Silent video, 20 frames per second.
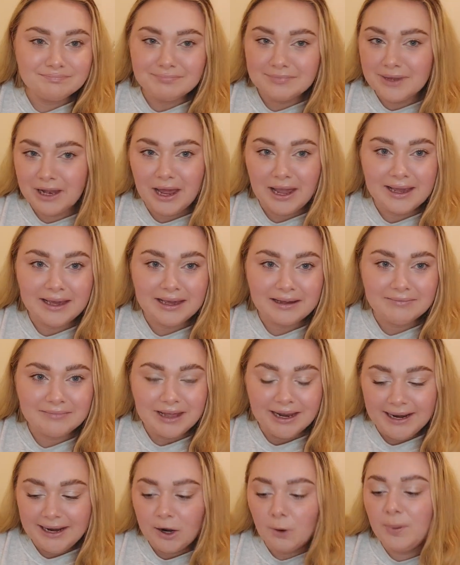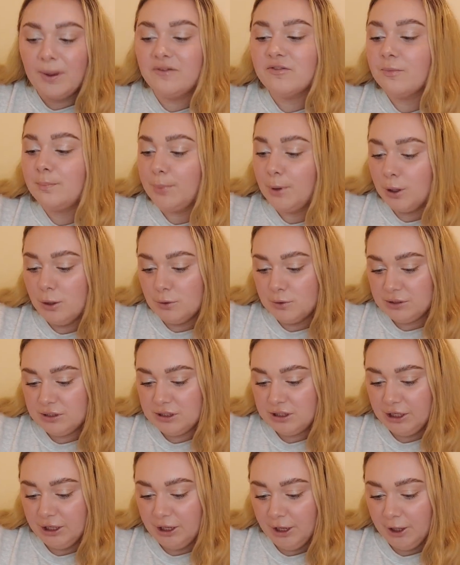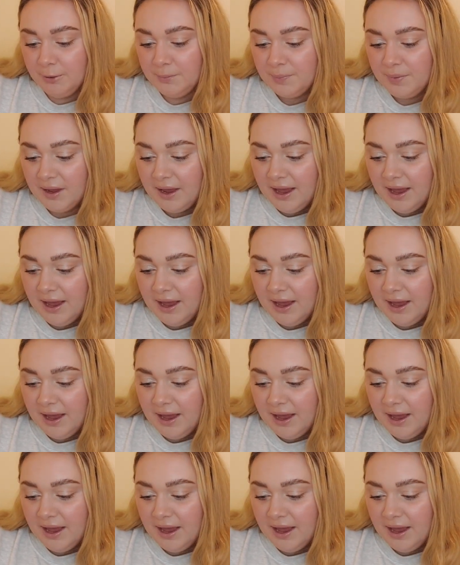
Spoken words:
like a little bit of a boost, you know?